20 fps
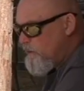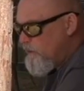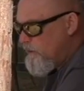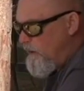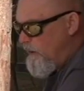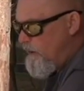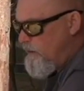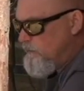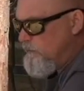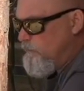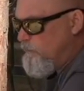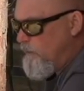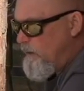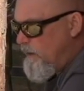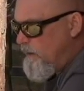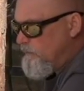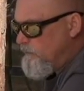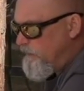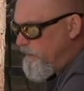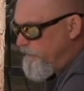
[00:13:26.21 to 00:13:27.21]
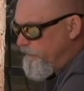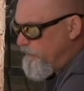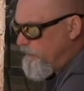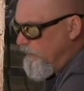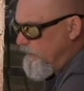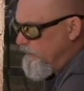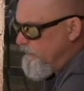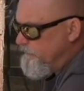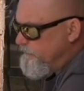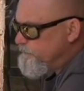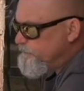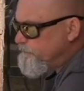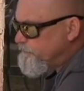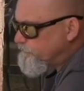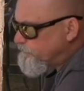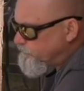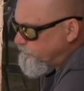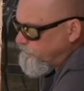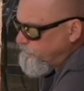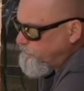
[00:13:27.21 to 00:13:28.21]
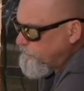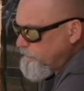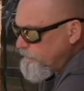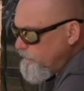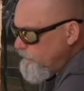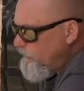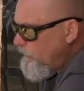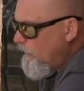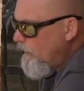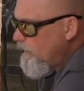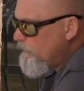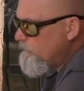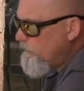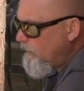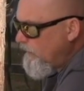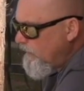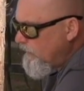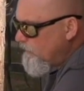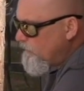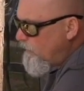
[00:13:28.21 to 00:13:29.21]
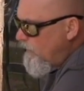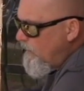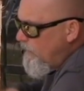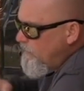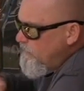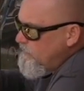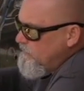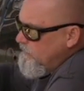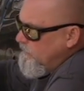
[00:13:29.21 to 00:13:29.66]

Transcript: and then we had deer clean. But anyway,